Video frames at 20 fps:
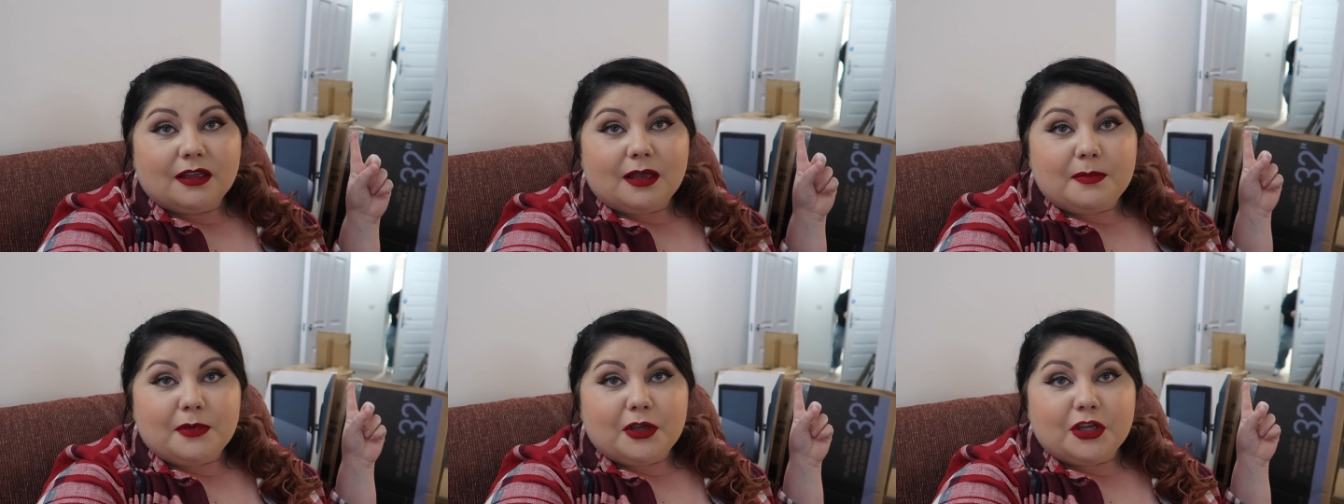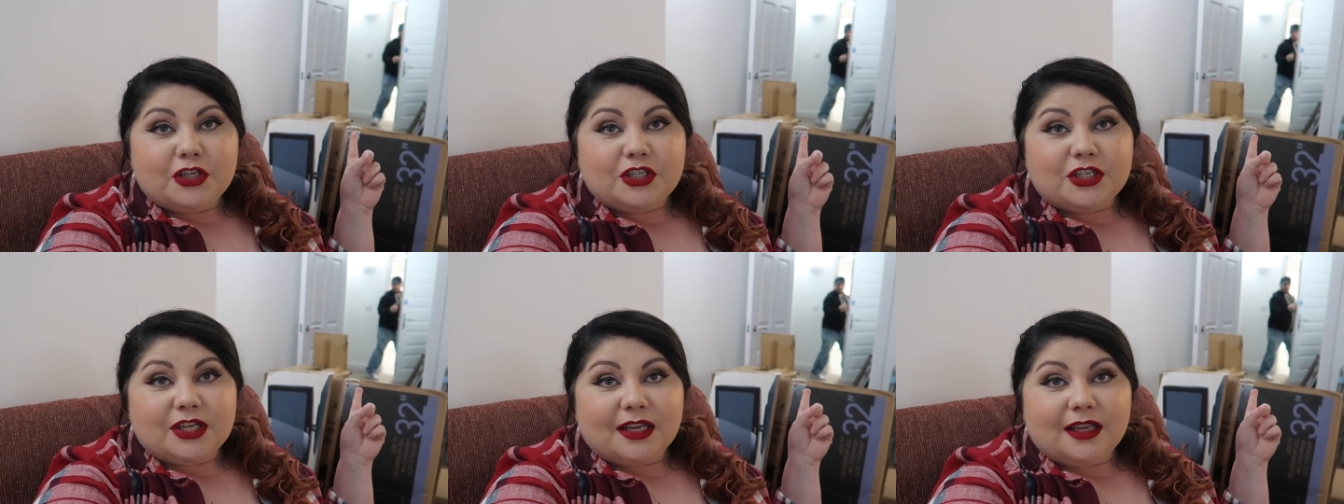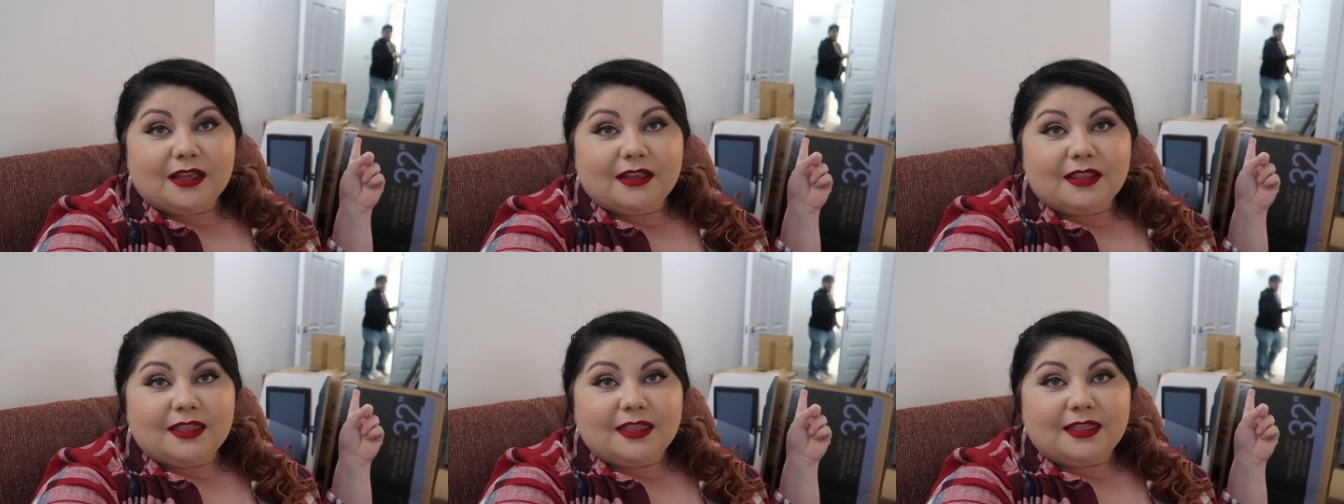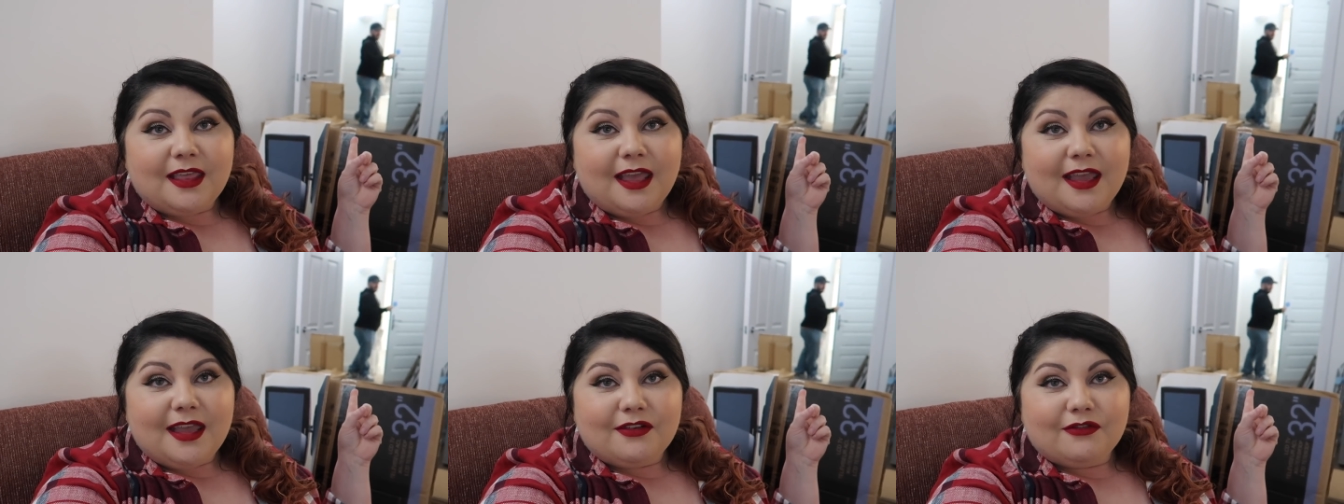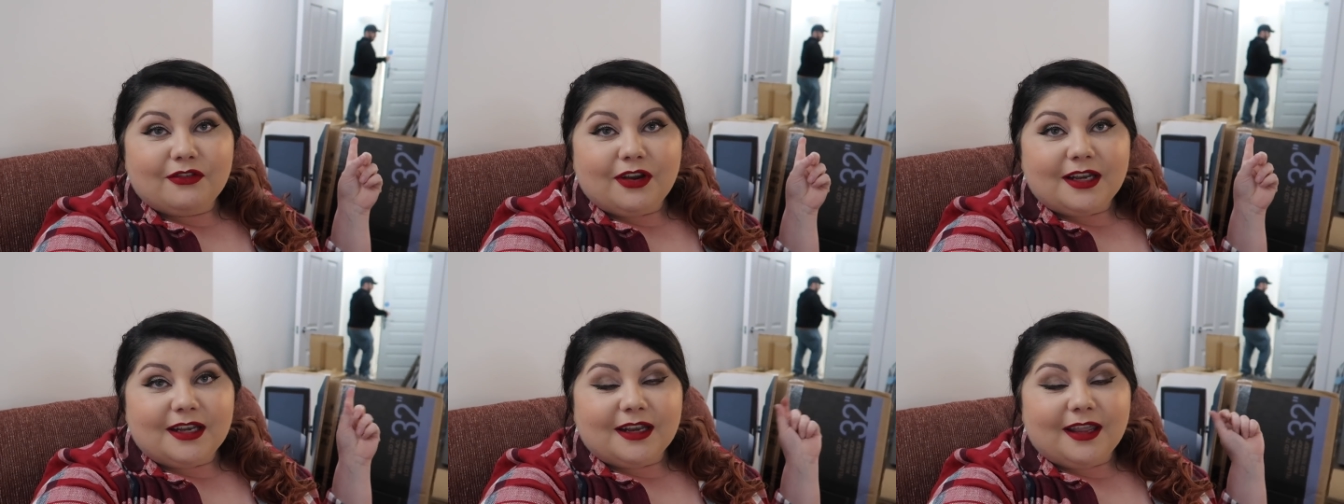emerging
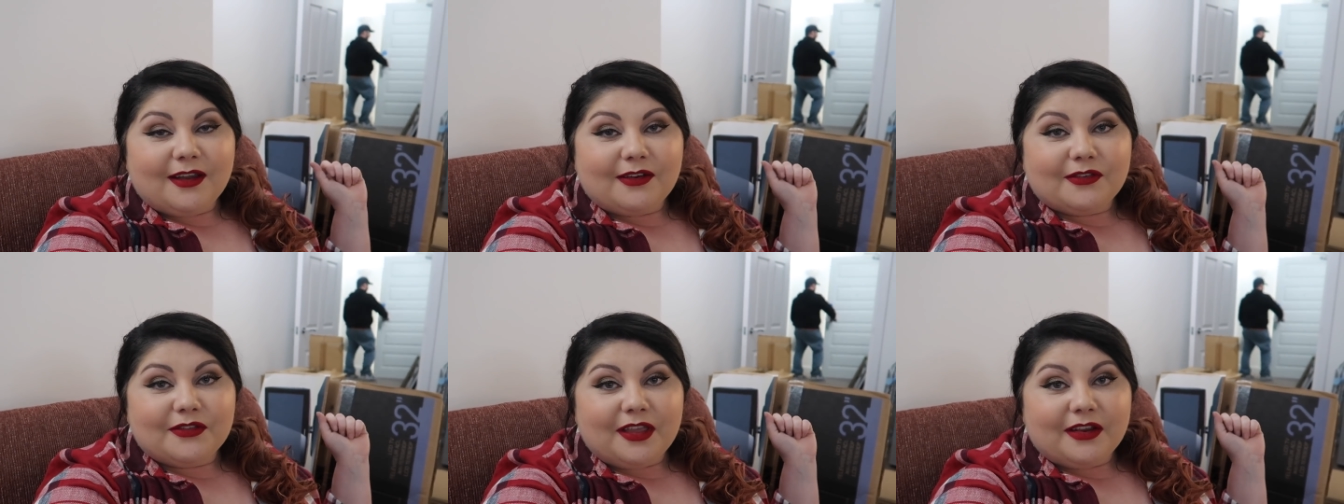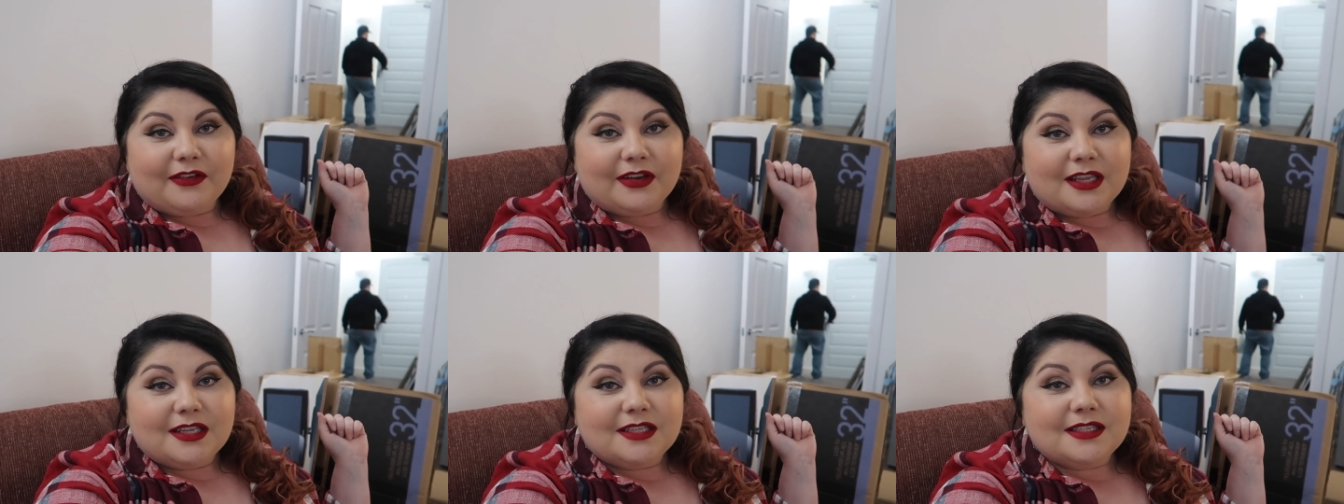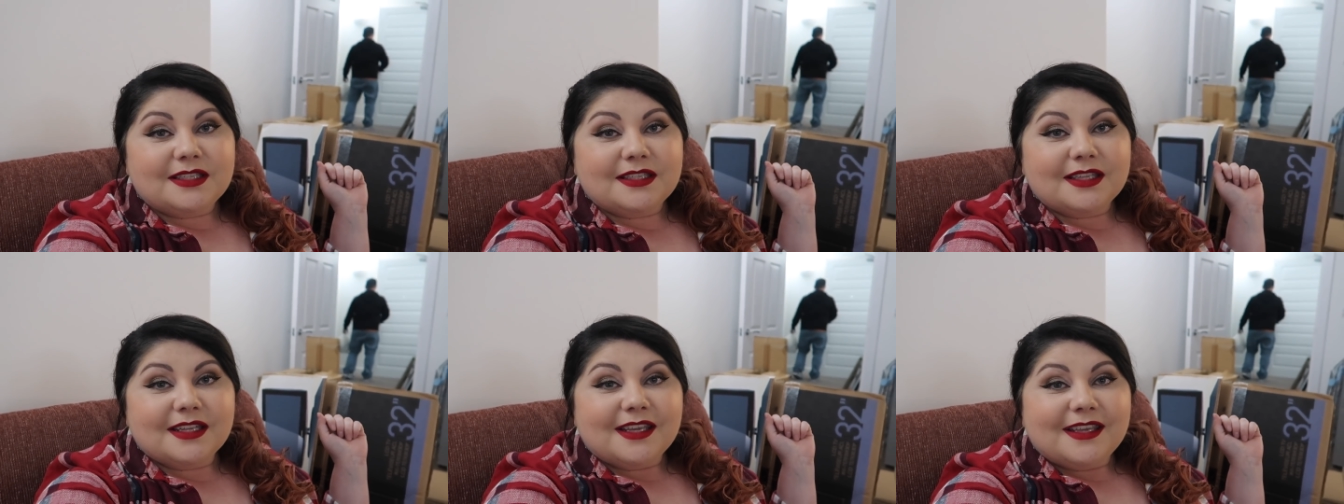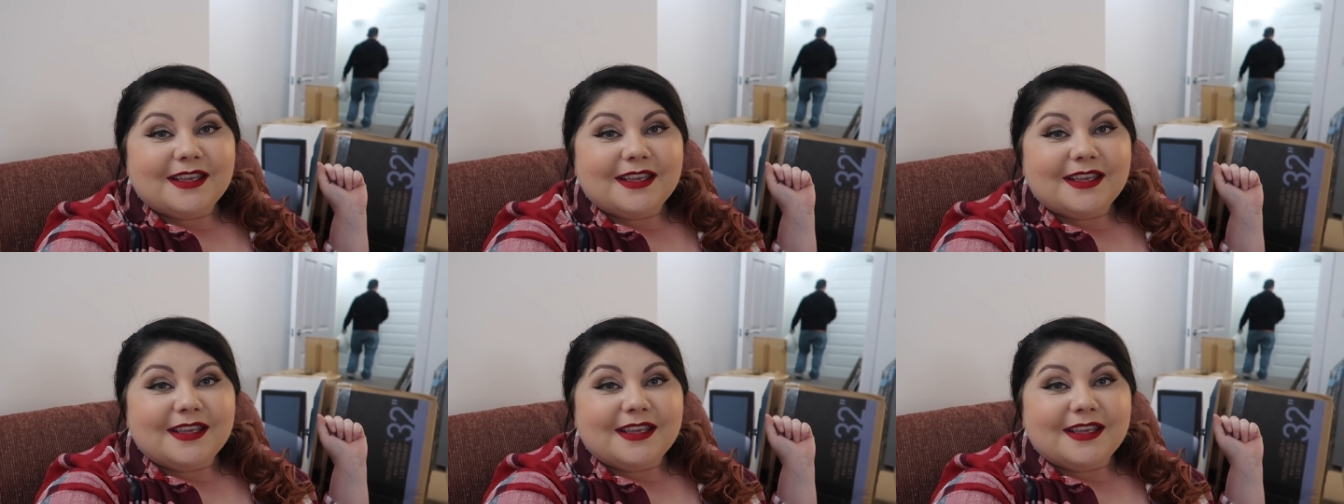there right now. There he is.